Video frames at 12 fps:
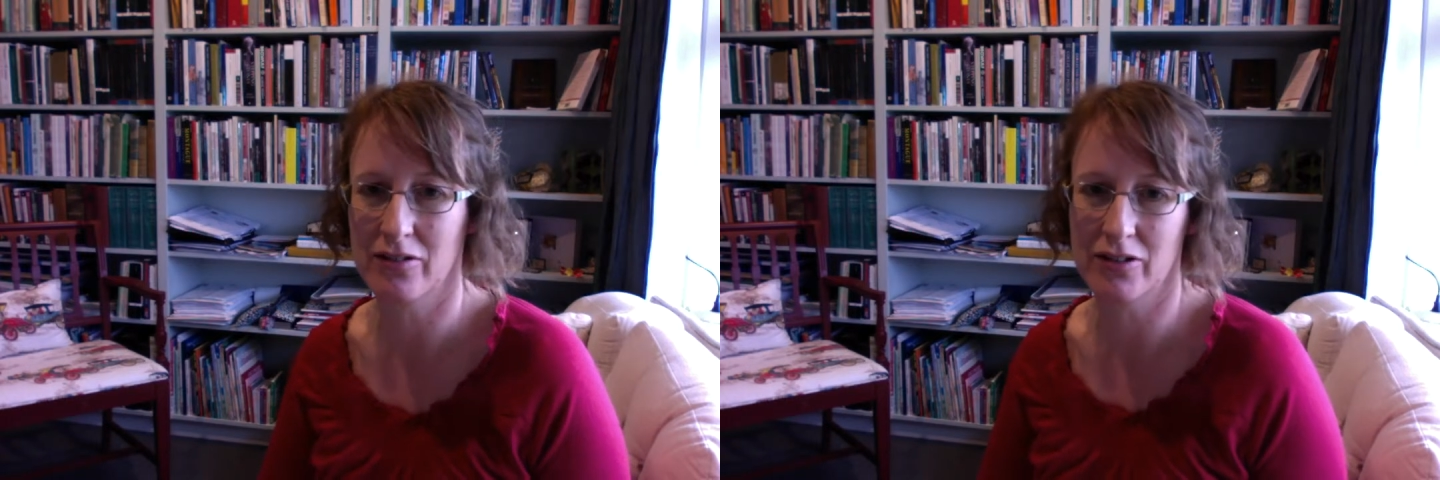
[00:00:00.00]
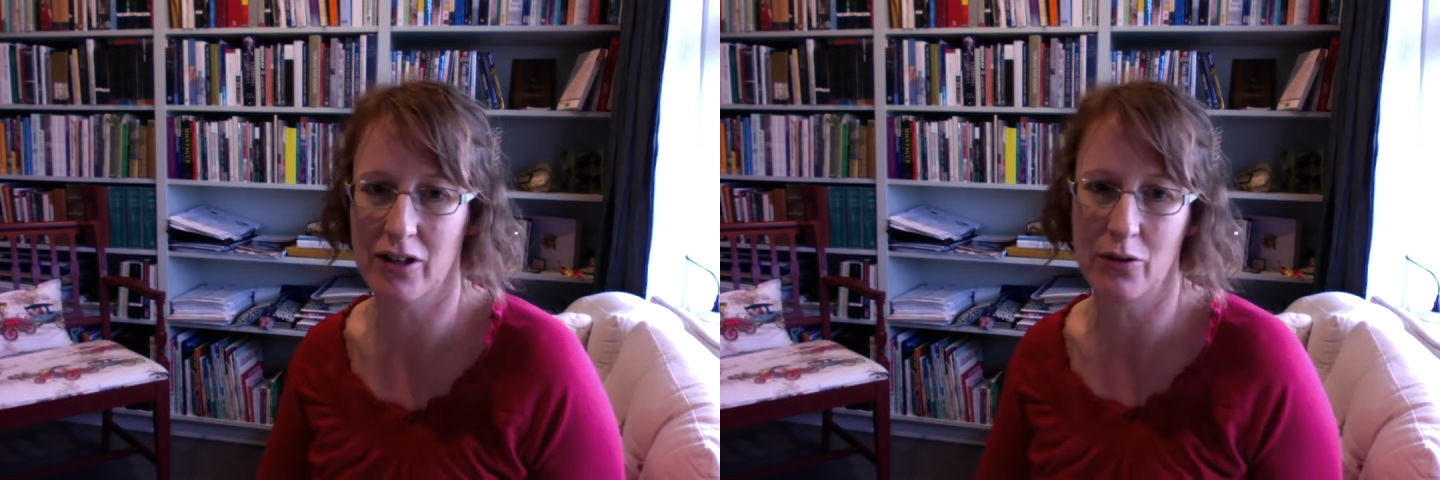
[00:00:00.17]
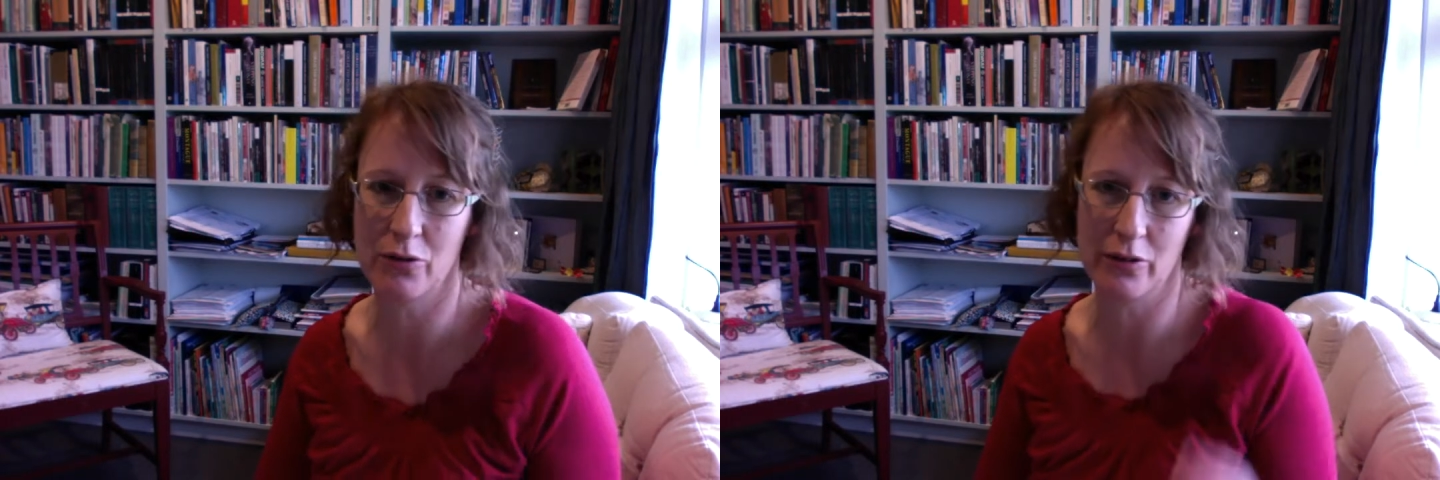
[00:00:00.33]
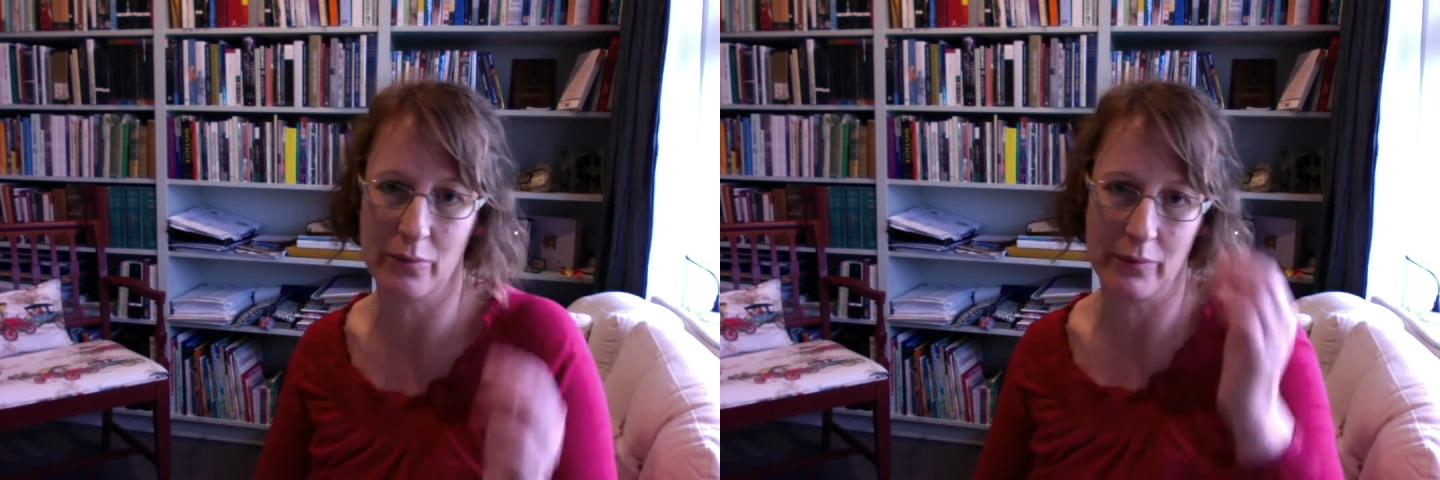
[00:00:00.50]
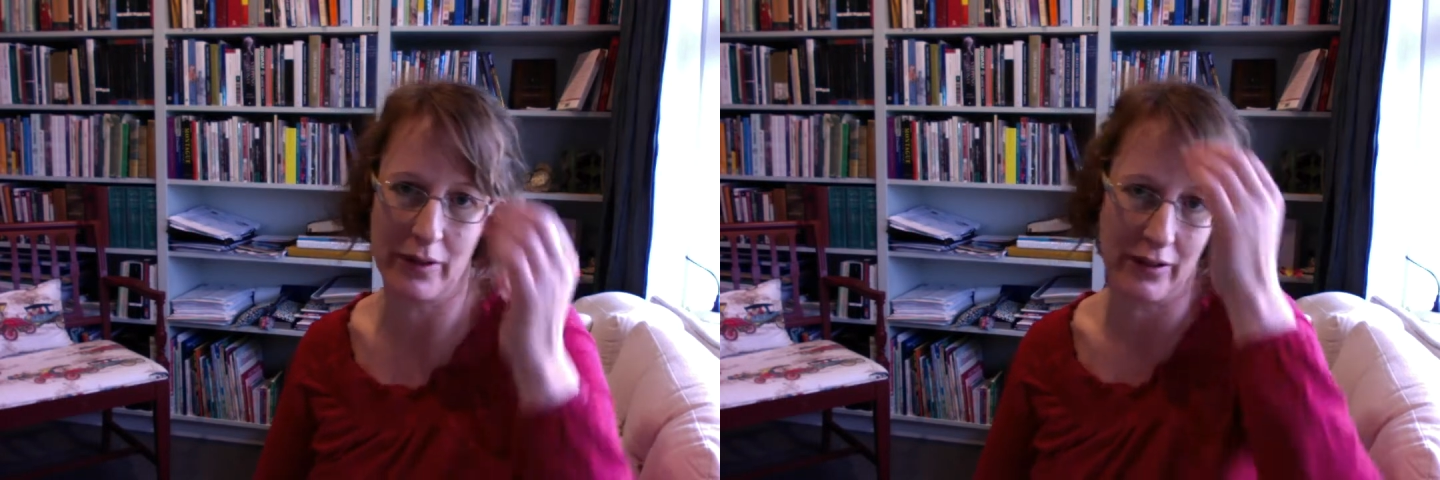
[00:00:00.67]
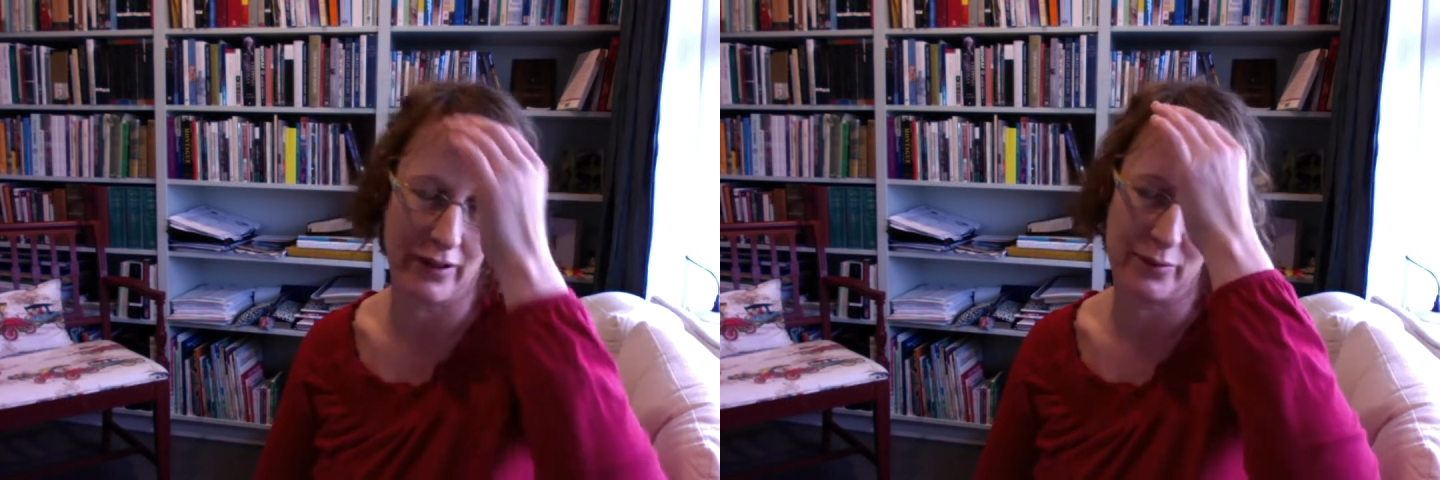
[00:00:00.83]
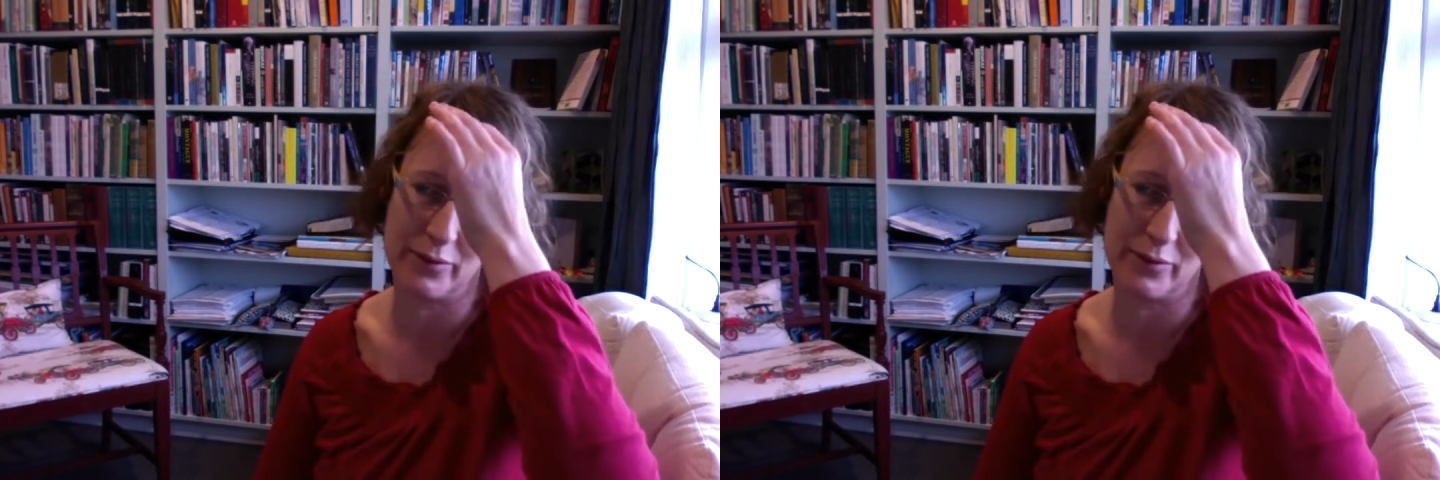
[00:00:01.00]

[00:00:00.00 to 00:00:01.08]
told him that I